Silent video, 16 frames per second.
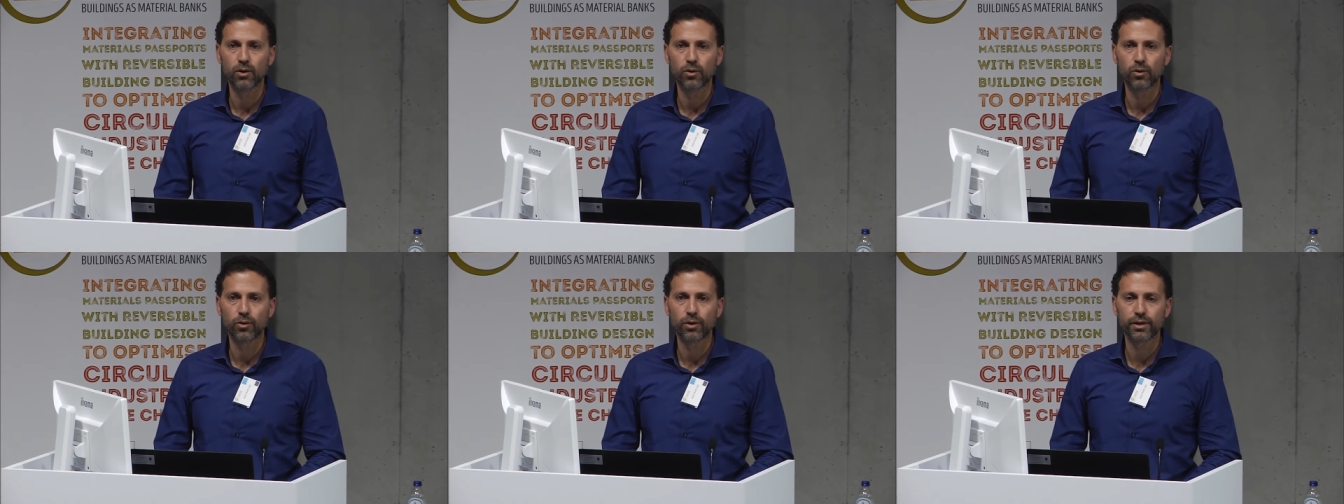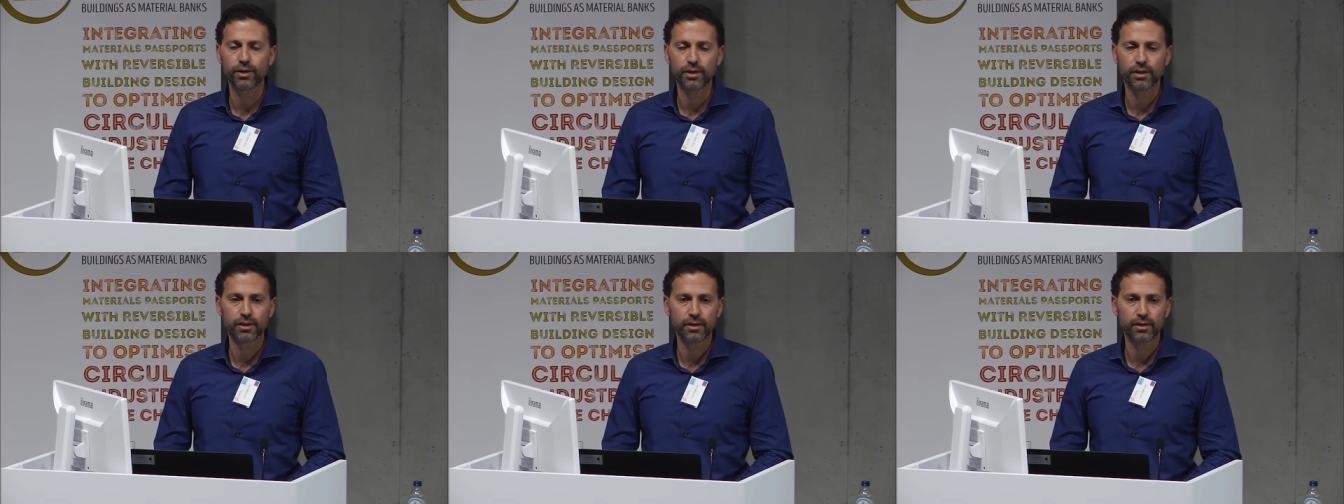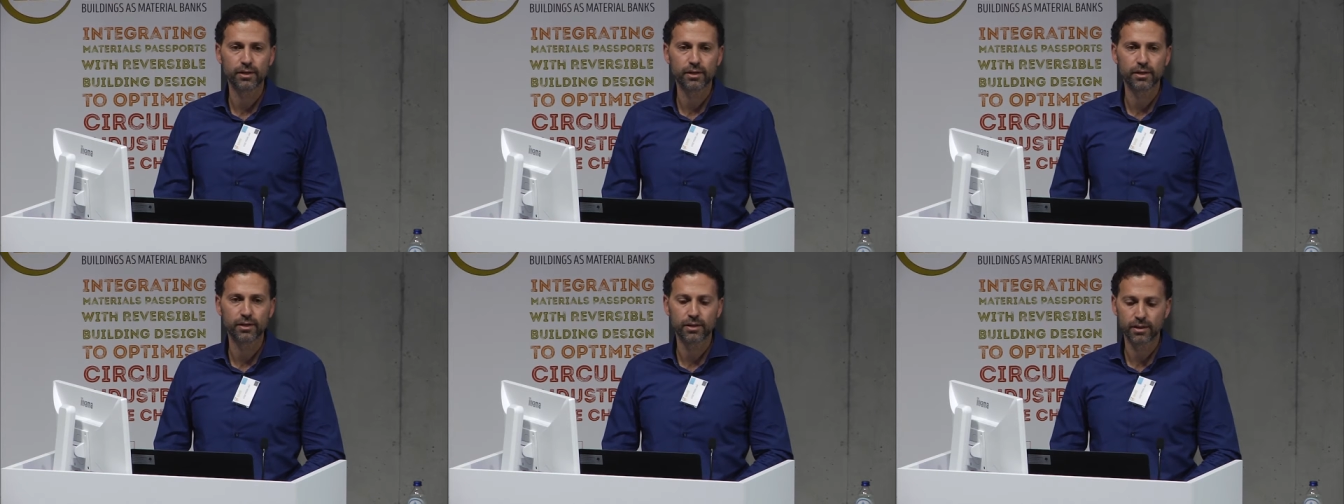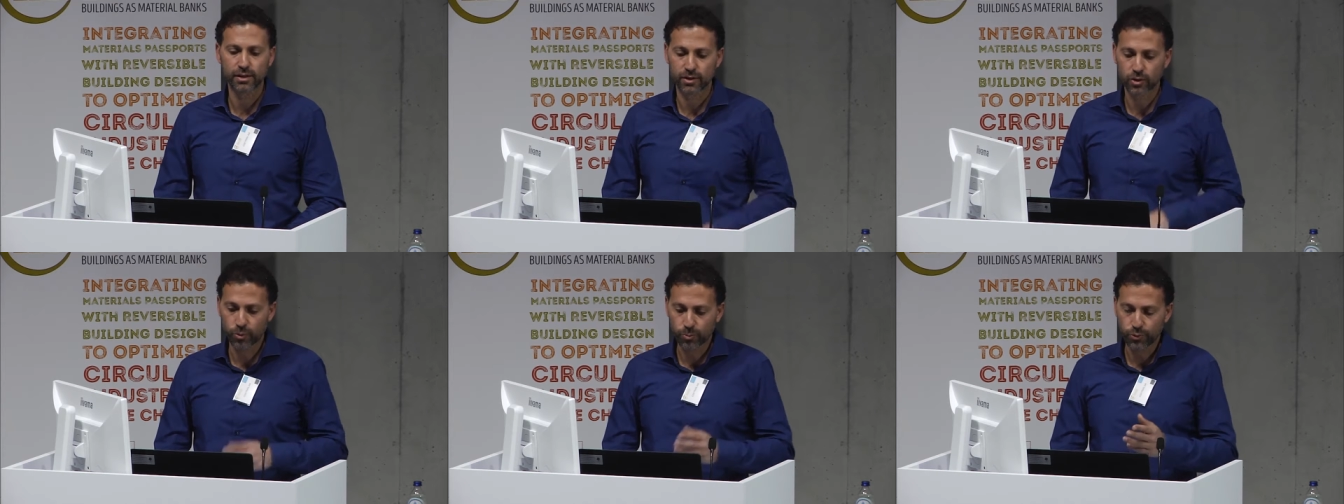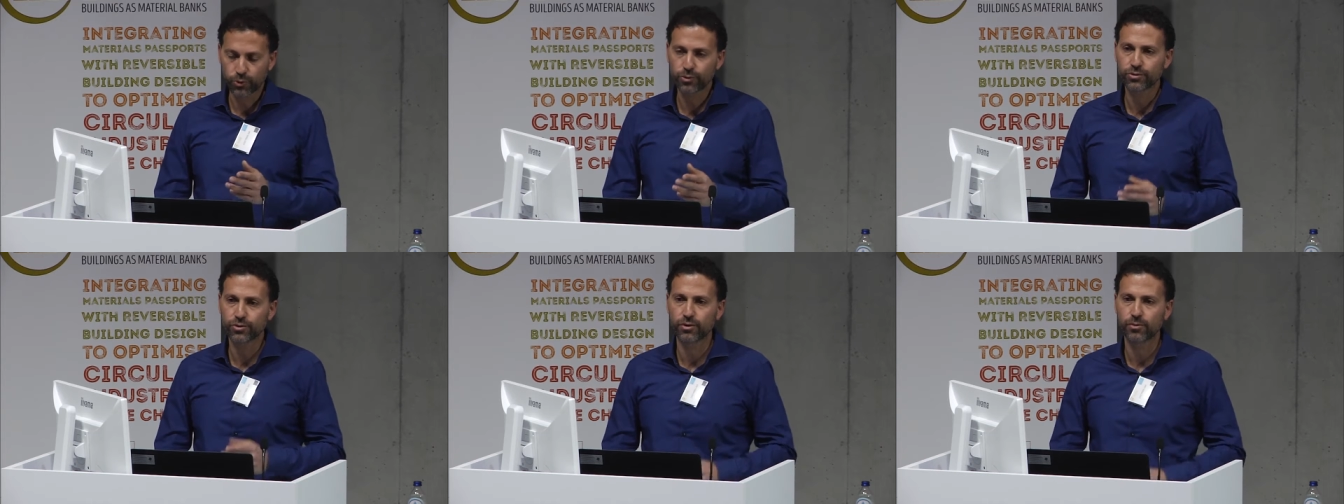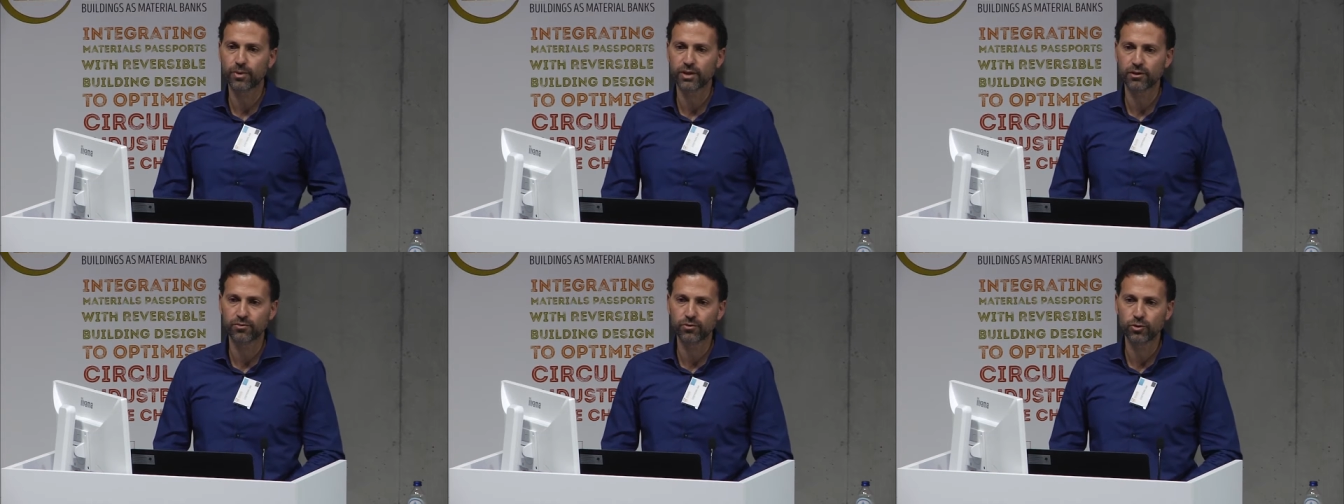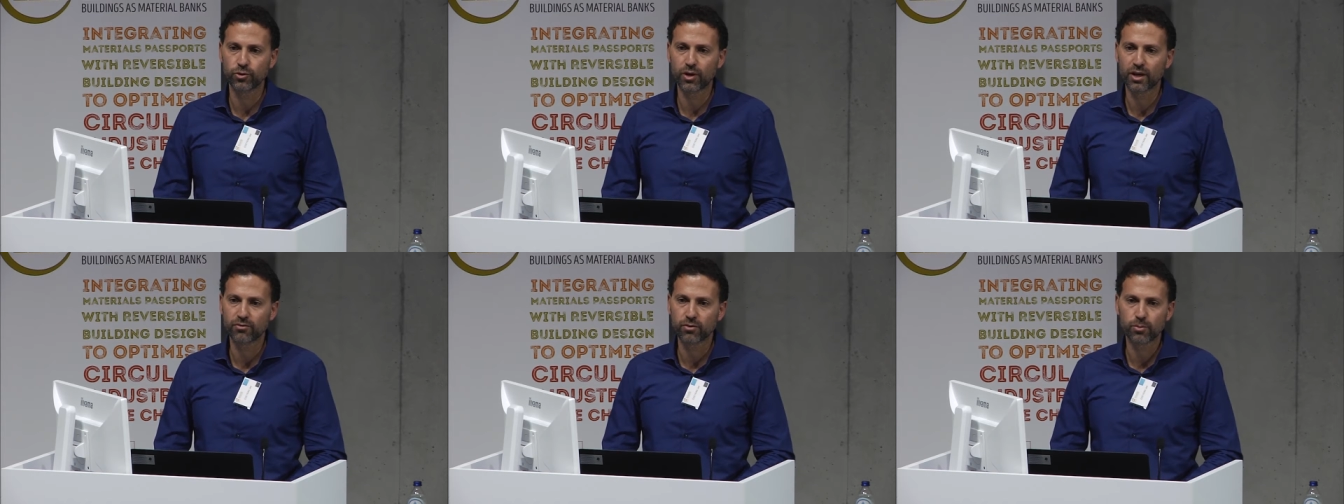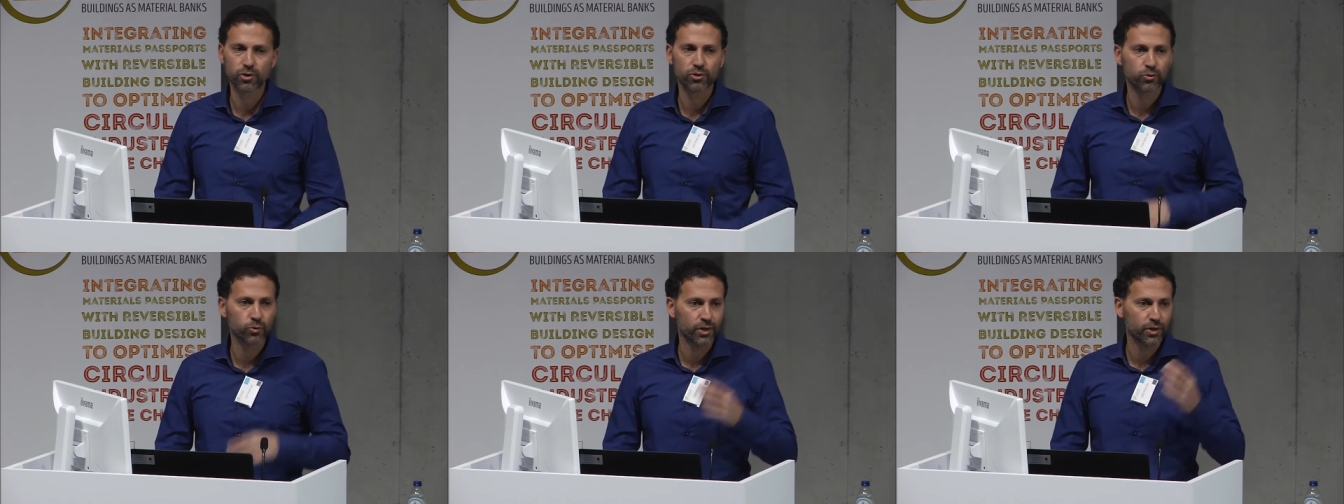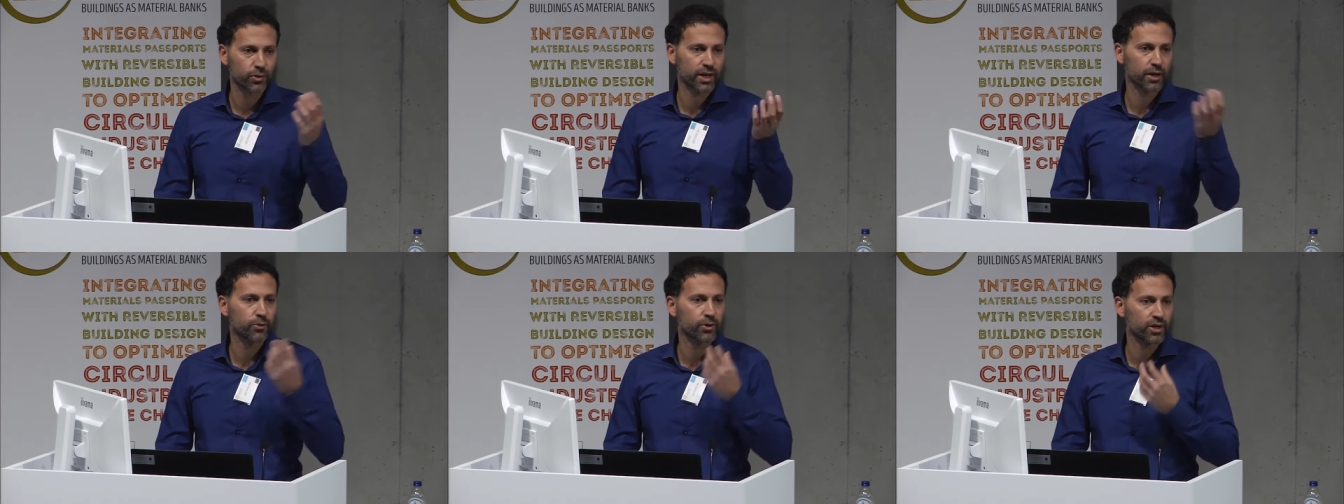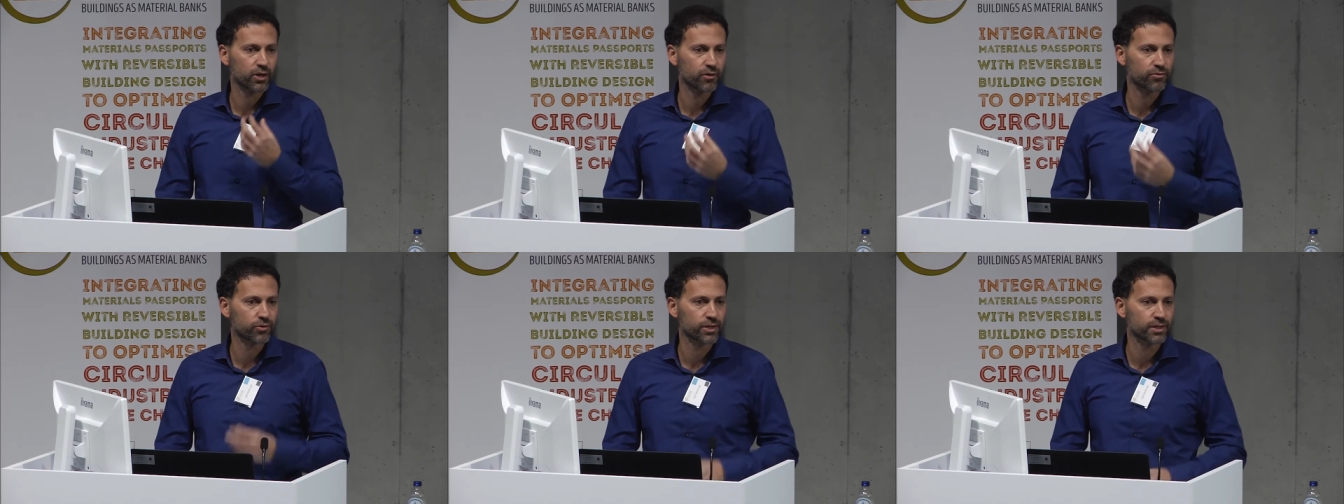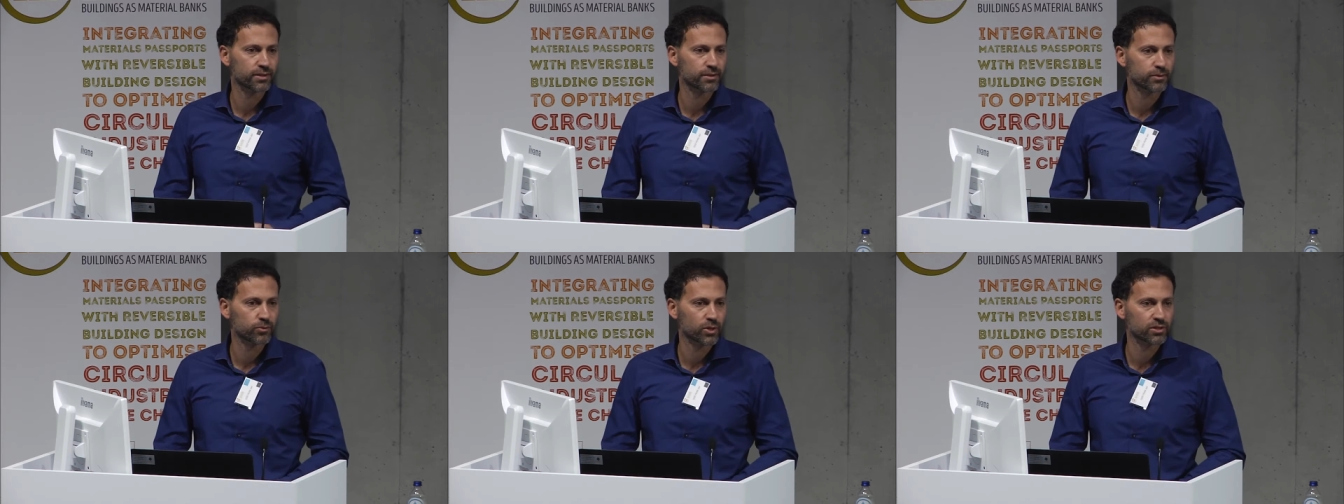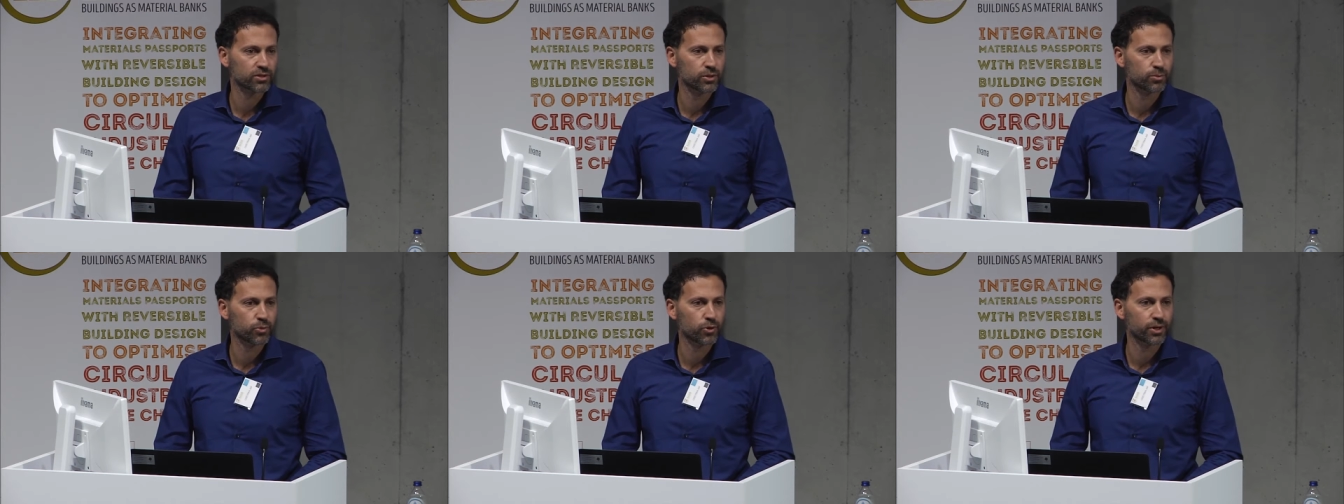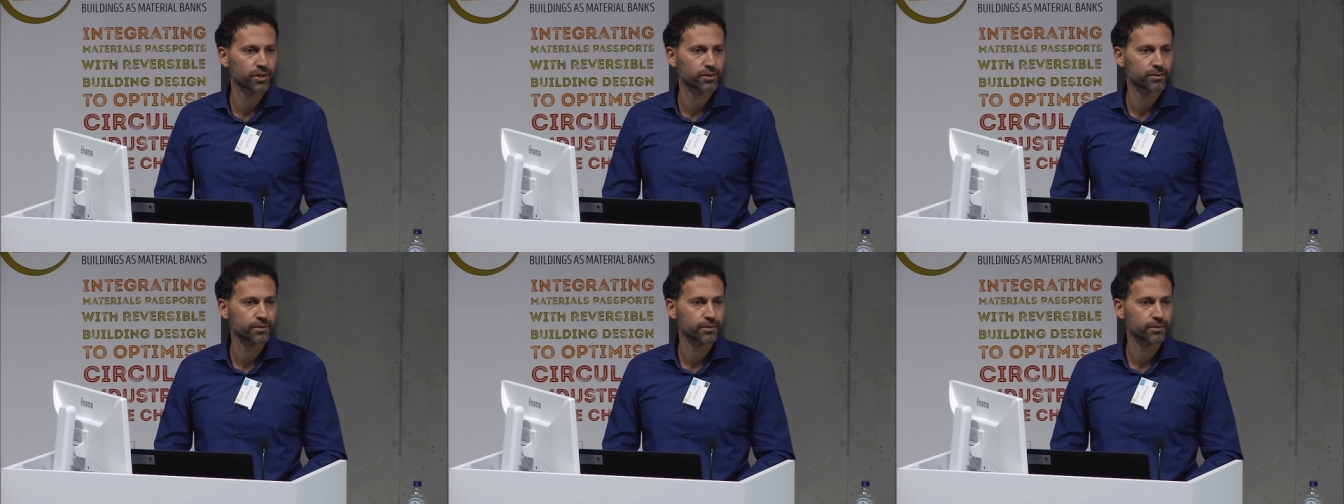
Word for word: or a, a, a computer, but if you don't have a model where you can recover it, what's the point?